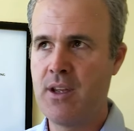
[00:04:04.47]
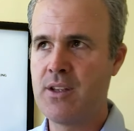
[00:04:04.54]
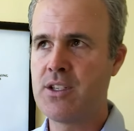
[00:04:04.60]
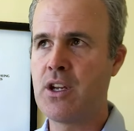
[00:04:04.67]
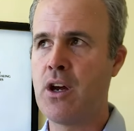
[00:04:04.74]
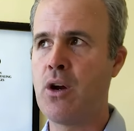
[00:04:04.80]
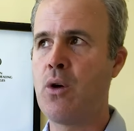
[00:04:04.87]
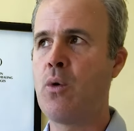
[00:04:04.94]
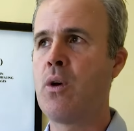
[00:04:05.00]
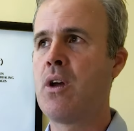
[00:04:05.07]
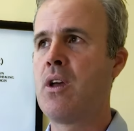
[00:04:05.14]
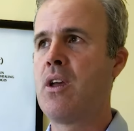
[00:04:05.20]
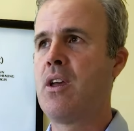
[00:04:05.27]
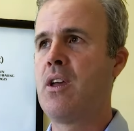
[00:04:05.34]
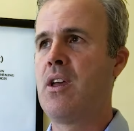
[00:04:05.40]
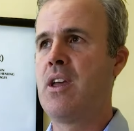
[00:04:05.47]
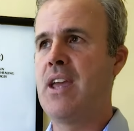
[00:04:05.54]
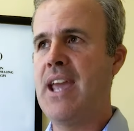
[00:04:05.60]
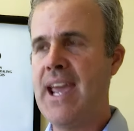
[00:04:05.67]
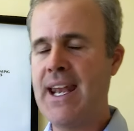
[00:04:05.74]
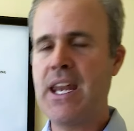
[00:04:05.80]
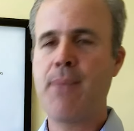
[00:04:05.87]
So
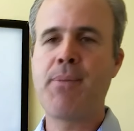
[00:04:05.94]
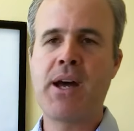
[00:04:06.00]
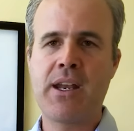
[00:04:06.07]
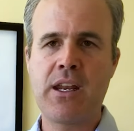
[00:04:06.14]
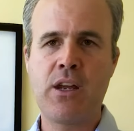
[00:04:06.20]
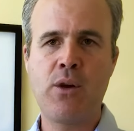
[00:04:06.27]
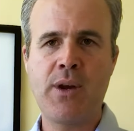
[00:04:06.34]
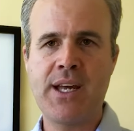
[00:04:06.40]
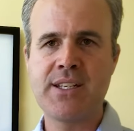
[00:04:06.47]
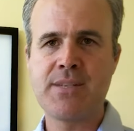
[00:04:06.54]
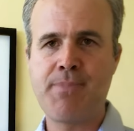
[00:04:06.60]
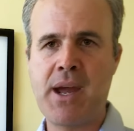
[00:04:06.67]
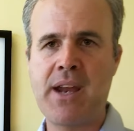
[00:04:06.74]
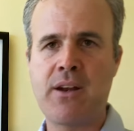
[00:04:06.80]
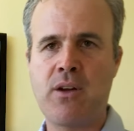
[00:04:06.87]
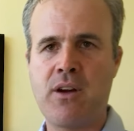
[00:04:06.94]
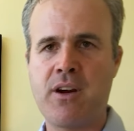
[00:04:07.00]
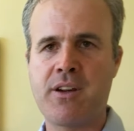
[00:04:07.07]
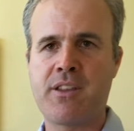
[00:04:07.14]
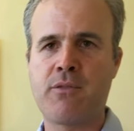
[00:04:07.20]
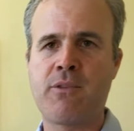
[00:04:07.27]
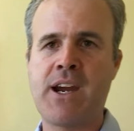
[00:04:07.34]
anybody who has spinal
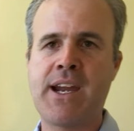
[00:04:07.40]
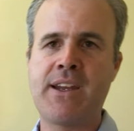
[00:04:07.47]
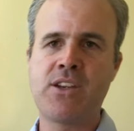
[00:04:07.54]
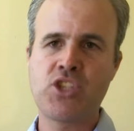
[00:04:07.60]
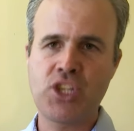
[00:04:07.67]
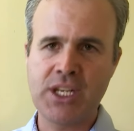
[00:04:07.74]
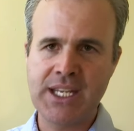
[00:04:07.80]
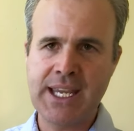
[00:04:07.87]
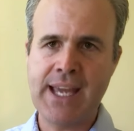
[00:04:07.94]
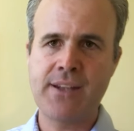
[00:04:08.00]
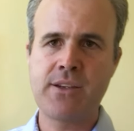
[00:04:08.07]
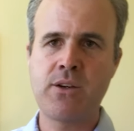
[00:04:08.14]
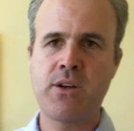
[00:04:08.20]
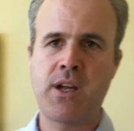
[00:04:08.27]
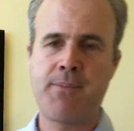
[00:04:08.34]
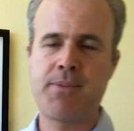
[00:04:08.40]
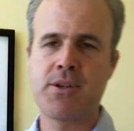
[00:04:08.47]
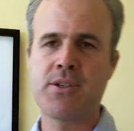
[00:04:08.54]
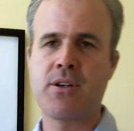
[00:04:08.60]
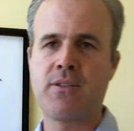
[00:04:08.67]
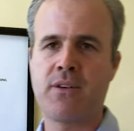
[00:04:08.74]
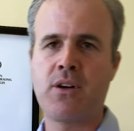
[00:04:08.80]
arthritis should get to an upper
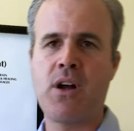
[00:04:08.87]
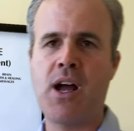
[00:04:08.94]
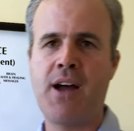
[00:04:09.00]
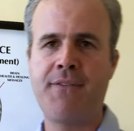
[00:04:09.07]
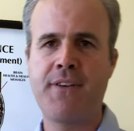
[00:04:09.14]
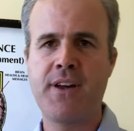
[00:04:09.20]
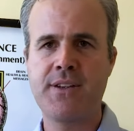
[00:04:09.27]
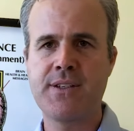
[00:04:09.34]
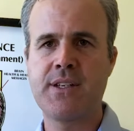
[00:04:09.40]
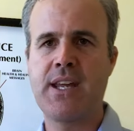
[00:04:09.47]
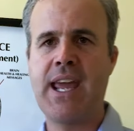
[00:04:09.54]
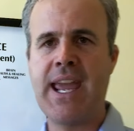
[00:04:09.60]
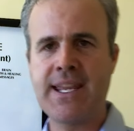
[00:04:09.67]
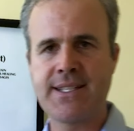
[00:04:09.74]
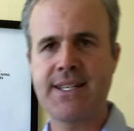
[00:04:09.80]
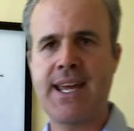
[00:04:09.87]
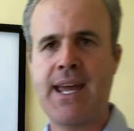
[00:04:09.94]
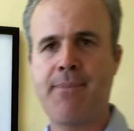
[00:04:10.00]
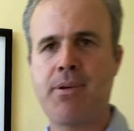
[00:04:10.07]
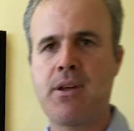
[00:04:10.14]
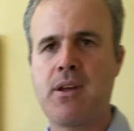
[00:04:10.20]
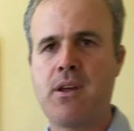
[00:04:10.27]
cervical office
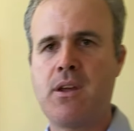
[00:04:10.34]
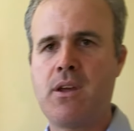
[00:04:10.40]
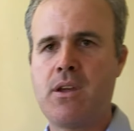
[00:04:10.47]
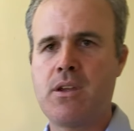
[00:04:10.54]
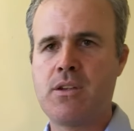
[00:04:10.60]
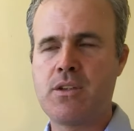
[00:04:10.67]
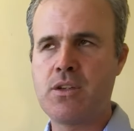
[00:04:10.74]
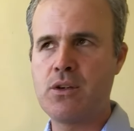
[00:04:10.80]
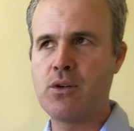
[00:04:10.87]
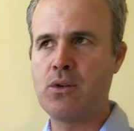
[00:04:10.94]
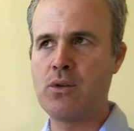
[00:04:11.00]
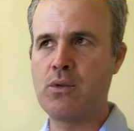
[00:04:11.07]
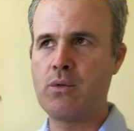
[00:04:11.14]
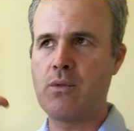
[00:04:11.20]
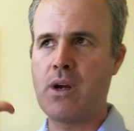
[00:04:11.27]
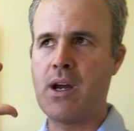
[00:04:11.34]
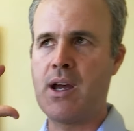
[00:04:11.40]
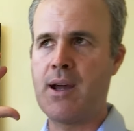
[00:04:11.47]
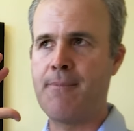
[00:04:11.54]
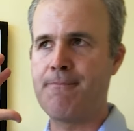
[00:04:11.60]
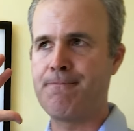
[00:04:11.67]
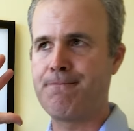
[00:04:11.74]
ASAP to
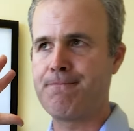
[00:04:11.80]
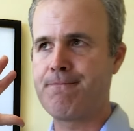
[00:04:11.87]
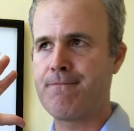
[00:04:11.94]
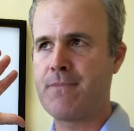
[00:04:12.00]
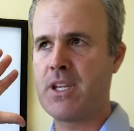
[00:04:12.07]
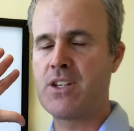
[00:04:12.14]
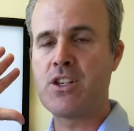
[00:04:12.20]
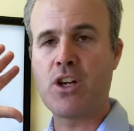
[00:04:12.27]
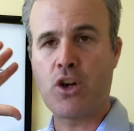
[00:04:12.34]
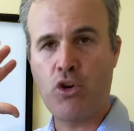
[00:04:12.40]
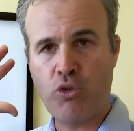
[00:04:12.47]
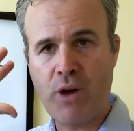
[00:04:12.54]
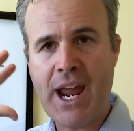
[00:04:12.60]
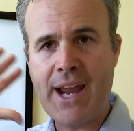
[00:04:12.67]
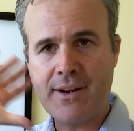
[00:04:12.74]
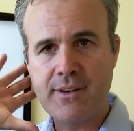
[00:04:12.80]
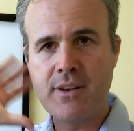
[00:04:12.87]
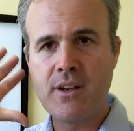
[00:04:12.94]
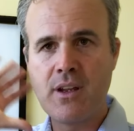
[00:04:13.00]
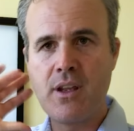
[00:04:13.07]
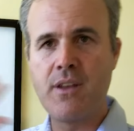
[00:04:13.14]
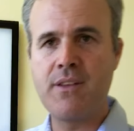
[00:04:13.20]
correct
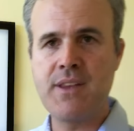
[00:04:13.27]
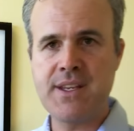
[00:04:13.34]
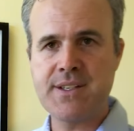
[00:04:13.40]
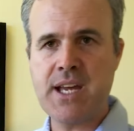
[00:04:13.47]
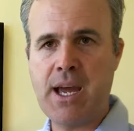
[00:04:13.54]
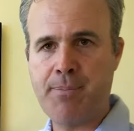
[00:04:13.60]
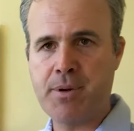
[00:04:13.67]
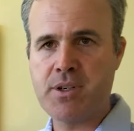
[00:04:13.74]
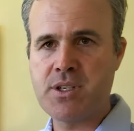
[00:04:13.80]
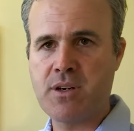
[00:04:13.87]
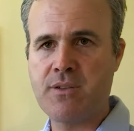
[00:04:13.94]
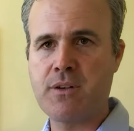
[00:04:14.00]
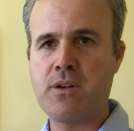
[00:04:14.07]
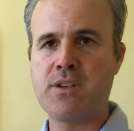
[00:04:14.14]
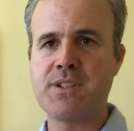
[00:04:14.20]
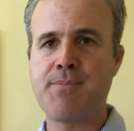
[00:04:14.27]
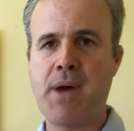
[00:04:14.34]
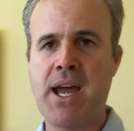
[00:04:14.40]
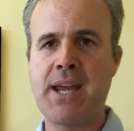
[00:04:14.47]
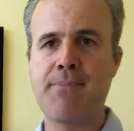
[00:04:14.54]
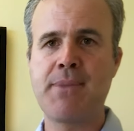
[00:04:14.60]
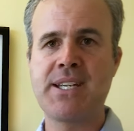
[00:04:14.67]
this upper cervical
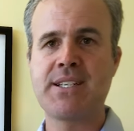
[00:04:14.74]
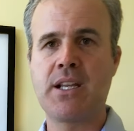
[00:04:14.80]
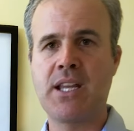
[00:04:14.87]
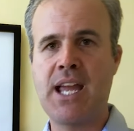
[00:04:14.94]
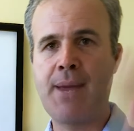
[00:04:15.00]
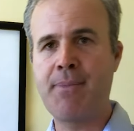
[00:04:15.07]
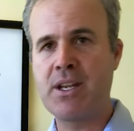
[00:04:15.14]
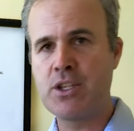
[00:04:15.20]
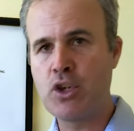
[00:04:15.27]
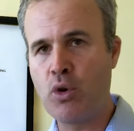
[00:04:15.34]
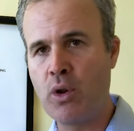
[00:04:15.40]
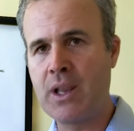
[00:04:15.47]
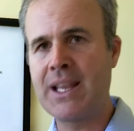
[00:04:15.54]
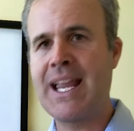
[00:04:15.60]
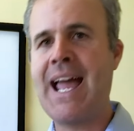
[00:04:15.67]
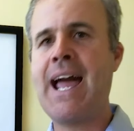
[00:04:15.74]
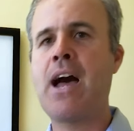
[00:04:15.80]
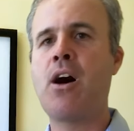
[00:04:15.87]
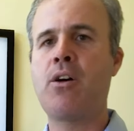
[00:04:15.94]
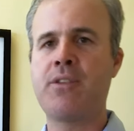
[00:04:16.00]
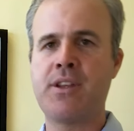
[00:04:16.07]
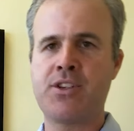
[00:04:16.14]
spine misalignment, to
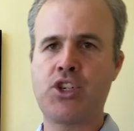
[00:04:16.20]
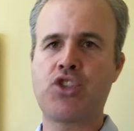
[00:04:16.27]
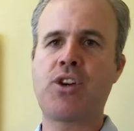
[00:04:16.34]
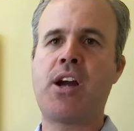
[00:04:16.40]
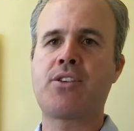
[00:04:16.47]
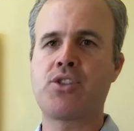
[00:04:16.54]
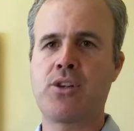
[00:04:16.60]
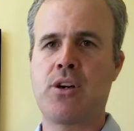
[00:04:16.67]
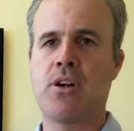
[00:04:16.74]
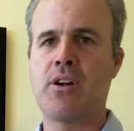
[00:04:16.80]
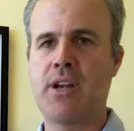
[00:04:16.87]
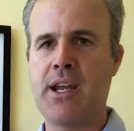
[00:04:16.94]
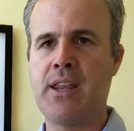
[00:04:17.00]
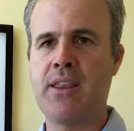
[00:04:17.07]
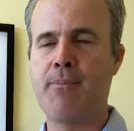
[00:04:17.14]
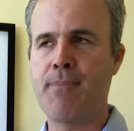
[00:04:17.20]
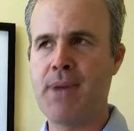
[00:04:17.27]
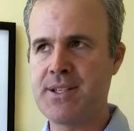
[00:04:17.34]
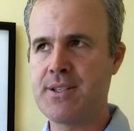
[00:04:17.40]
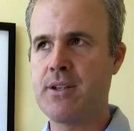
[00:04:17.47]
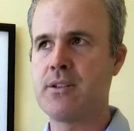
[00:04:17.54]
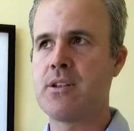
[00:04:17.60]
allow the structure and the
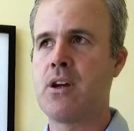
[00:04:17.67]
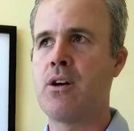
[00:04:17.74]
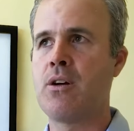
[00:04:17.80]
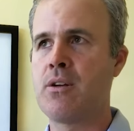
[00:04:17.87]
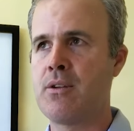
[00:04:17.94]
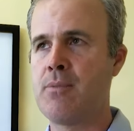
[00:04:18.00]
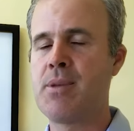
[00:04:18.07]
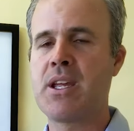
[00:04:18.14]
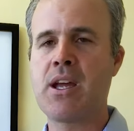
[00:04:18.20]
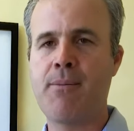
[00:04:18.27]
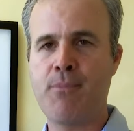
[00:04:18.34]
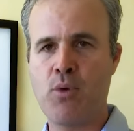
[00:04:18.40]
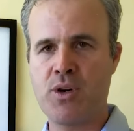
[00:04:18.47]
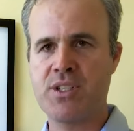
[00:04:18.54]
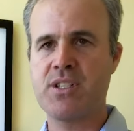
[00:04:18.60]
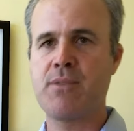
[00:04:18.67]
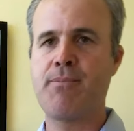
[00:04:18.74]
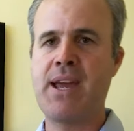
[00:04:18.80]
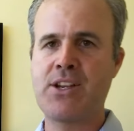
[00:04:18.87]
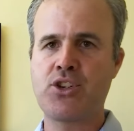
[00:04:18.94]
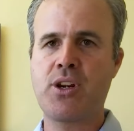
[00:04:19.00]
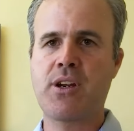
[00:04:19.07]
muscle tone to become more
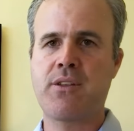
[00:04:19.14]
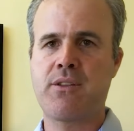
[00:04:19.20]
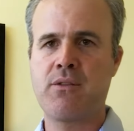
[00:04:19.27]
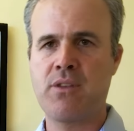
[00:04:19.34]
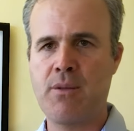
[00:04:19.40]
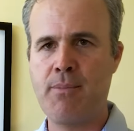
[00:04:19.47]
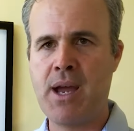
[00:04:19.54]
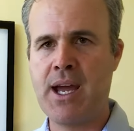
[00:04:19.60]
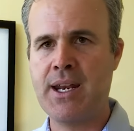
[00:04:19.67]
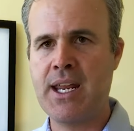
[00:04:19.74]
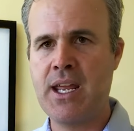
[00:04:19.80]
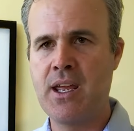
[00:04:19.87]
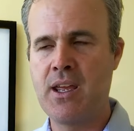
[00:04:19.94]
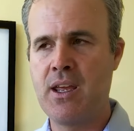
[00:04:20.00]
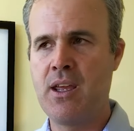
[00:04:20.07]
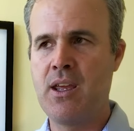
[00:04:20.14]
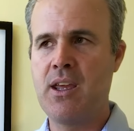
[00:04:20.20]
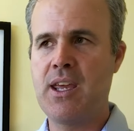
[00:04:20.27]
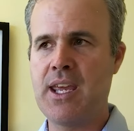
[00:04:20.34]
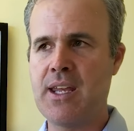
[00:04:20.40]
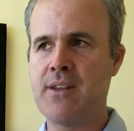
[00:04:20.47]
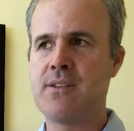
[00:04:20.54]
symmetric through the body,
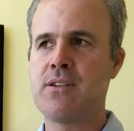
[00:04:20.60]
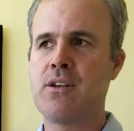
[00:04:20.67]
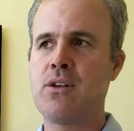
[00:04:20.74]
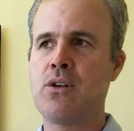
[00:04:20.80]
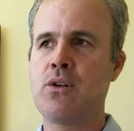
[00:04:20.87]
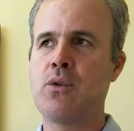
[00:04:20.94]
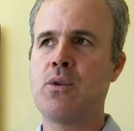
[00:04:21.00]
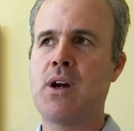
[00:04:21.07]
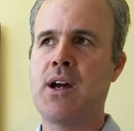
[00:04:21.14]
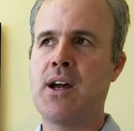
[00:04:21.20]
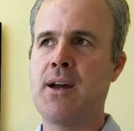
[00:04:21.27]
and to